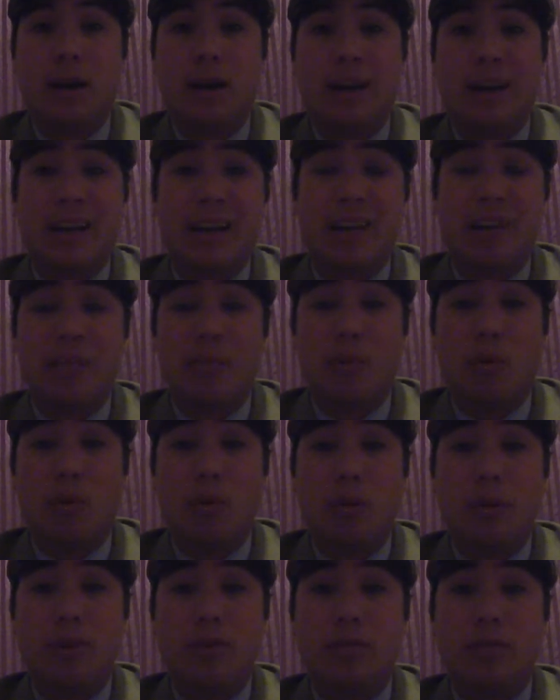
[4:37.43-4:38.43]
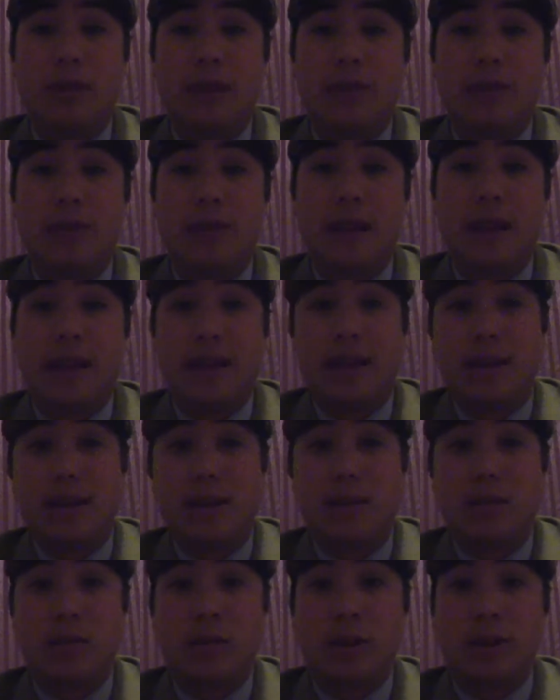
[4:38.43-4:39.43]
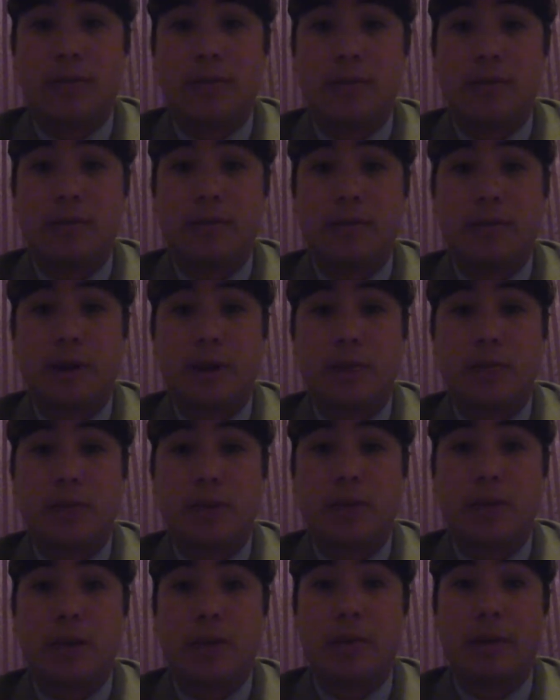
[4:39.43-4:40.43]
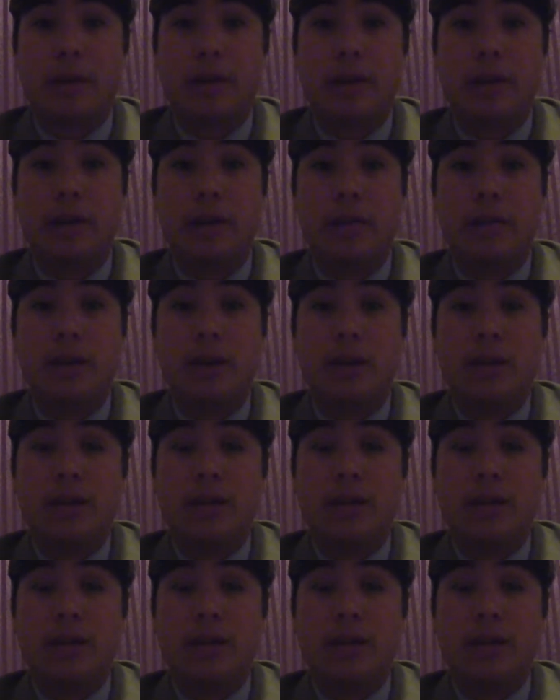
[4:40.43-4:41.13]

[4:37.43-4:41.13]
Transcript: Kellen Moore in 2008 as a redshirt freshman coming in and